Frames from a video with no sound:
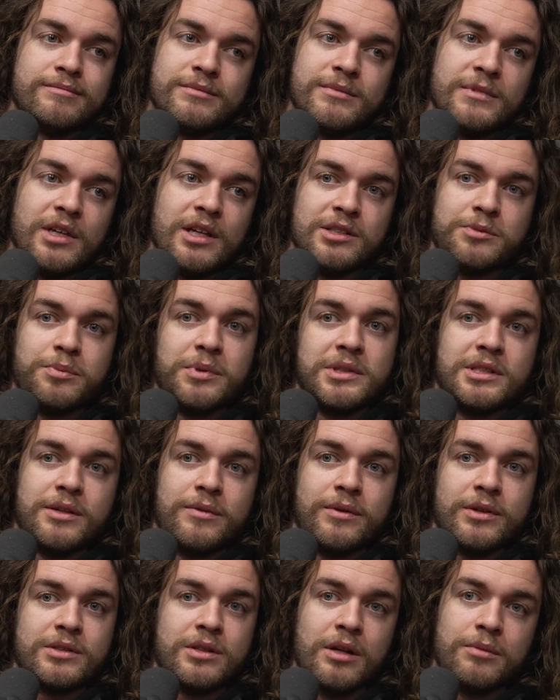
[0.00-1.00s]
a
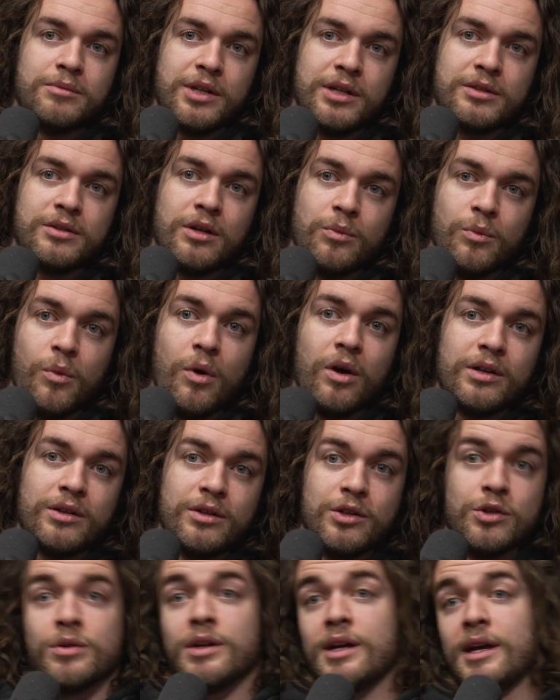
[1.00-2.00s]
specific subject on
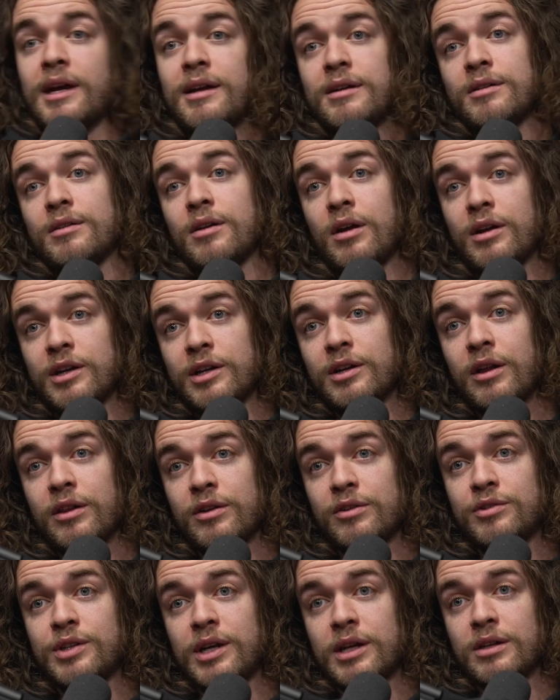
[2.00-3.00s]
one, you can on
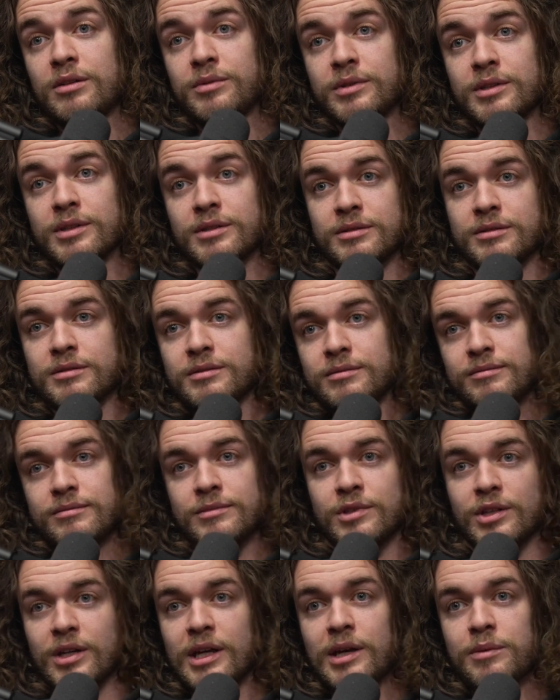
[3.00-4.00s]
another channel because
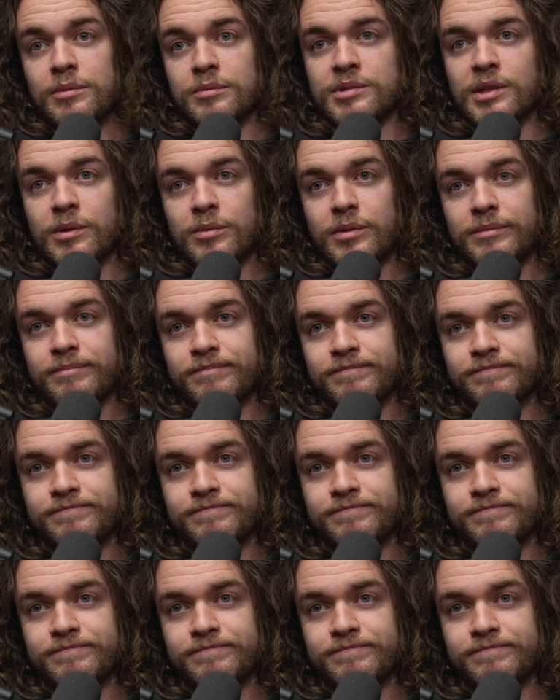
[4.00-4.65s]
you can keep them separate.